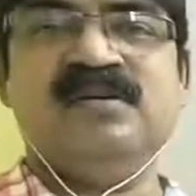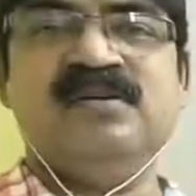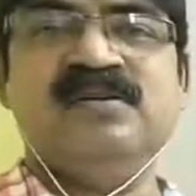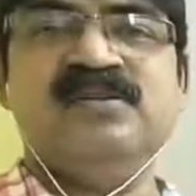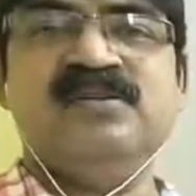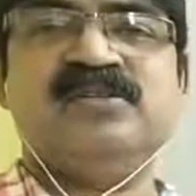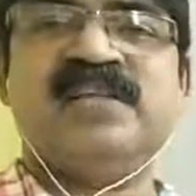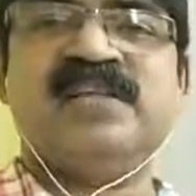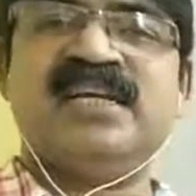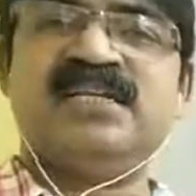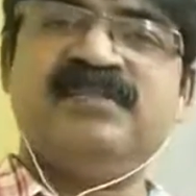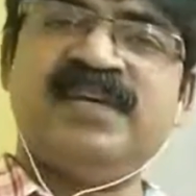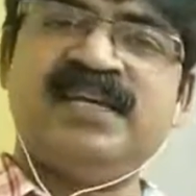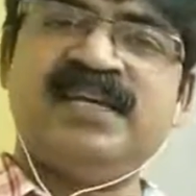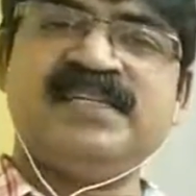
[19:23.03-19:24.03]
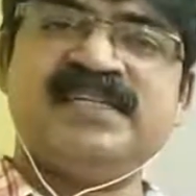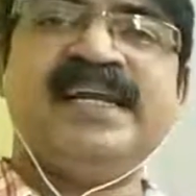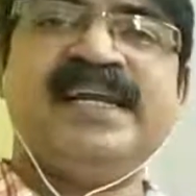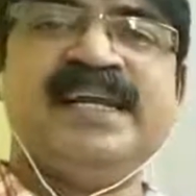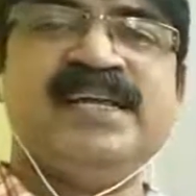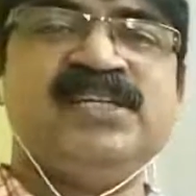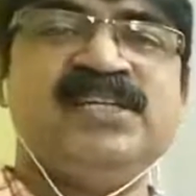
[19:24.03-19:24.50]
So there are various
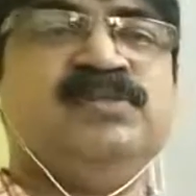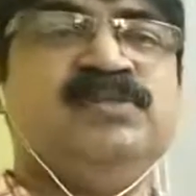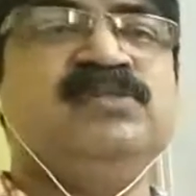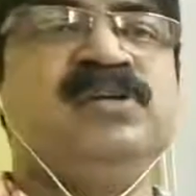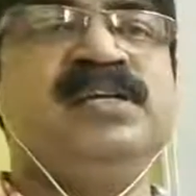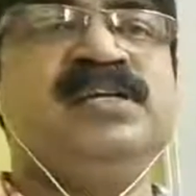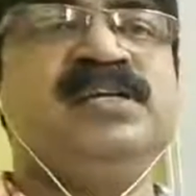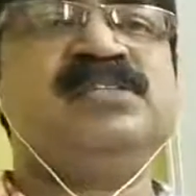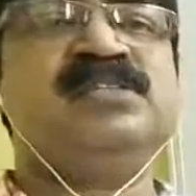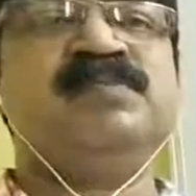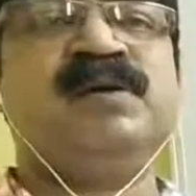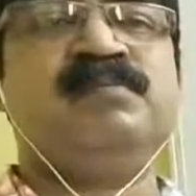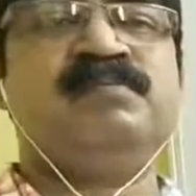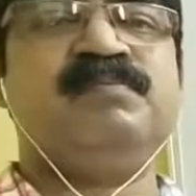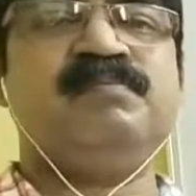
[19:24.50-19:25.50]
categories of utilities for